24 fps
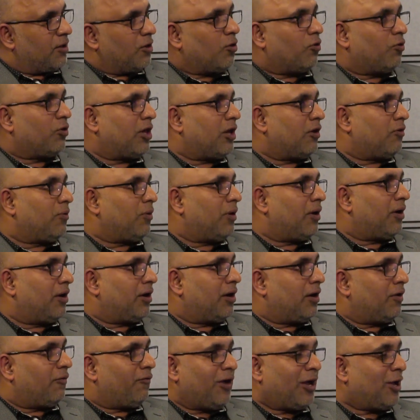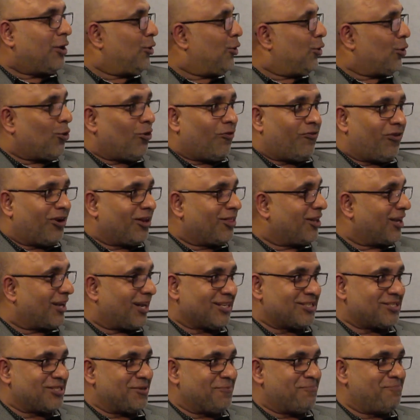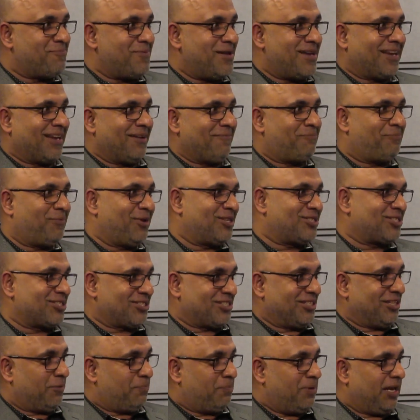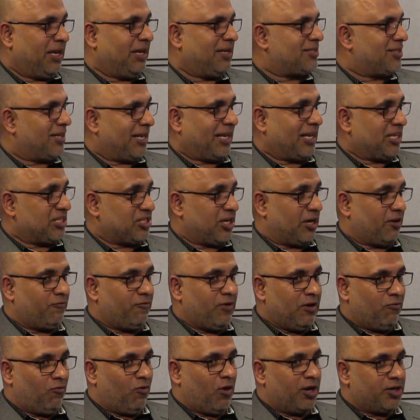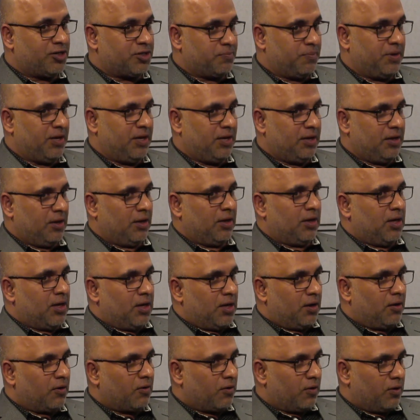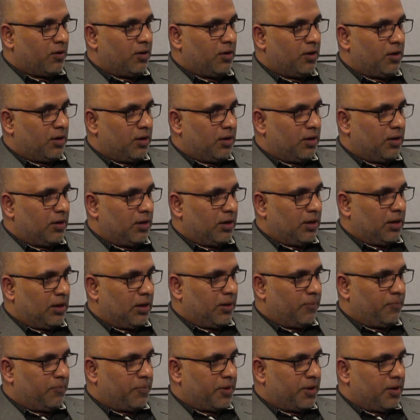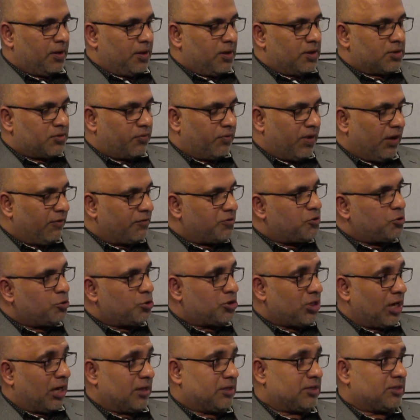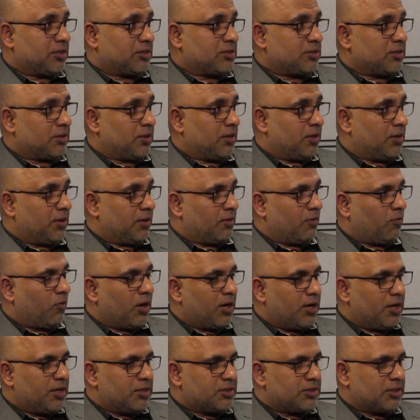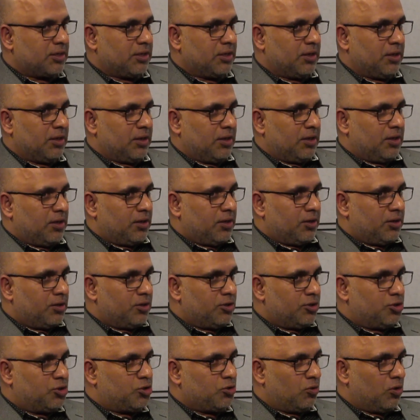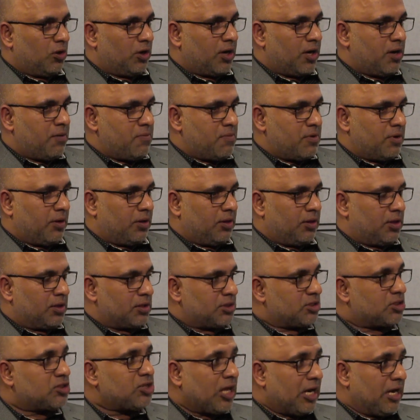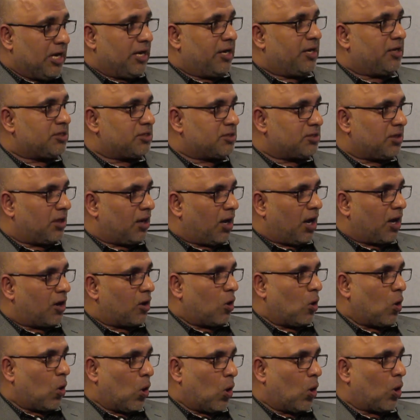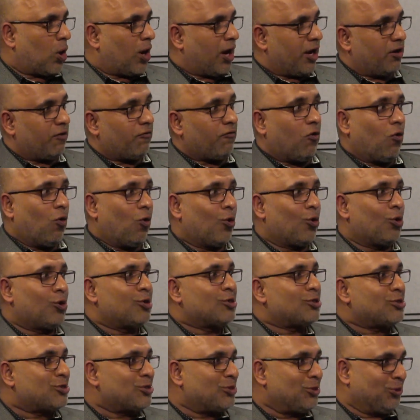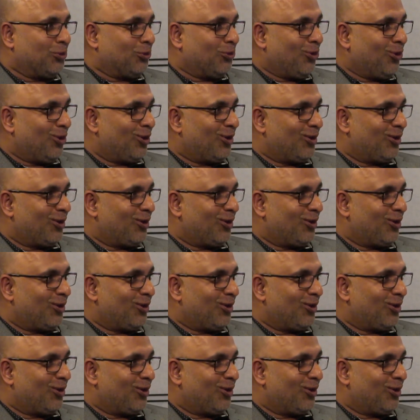No, we are not offering the custom making pieces in the beginning. Like I said, we want to be. So we have two challenges. One is jewelry. The sellers are kind of old school,